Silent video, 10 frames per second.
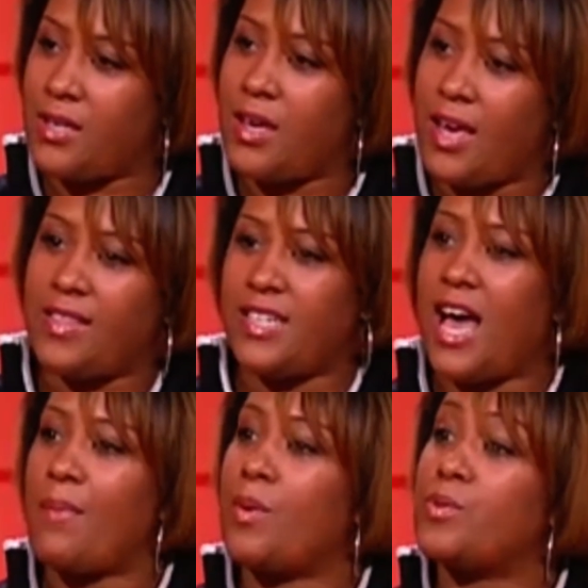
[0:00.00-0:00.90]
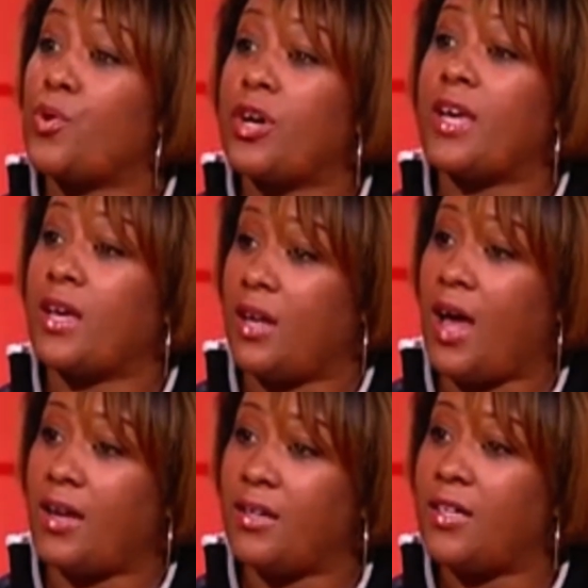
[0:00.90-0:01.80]
At the time, I was working a
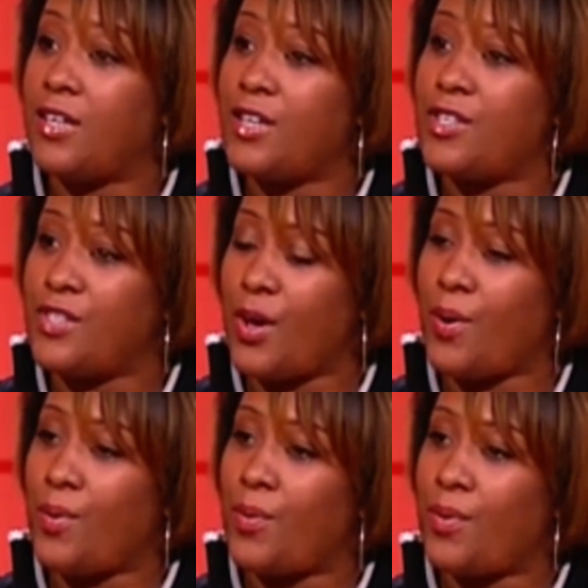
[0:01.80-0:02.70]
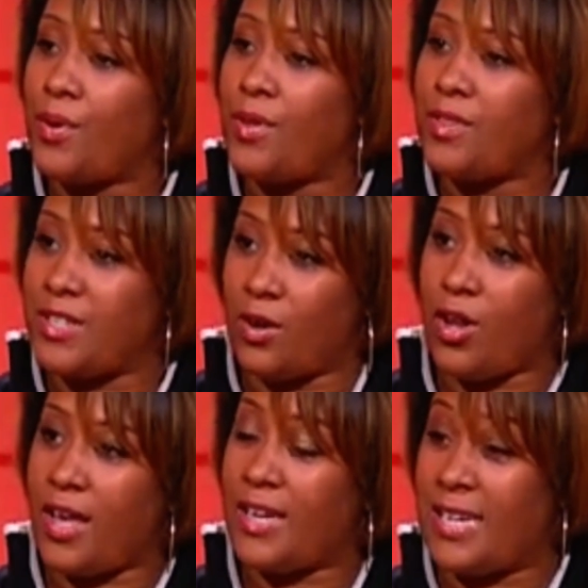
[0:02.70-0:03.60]
lot, so the
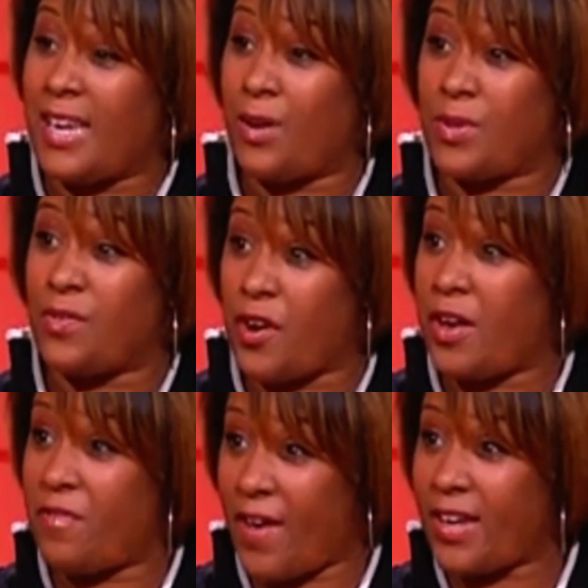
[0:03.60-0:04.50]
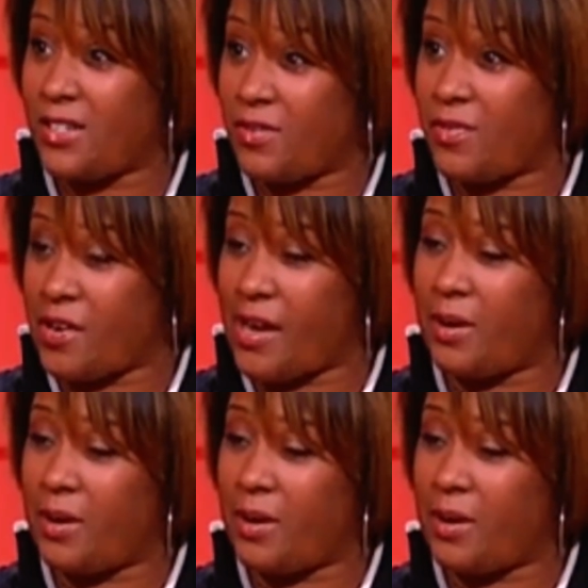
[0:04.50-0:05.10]
online dating was very effective and very helpful.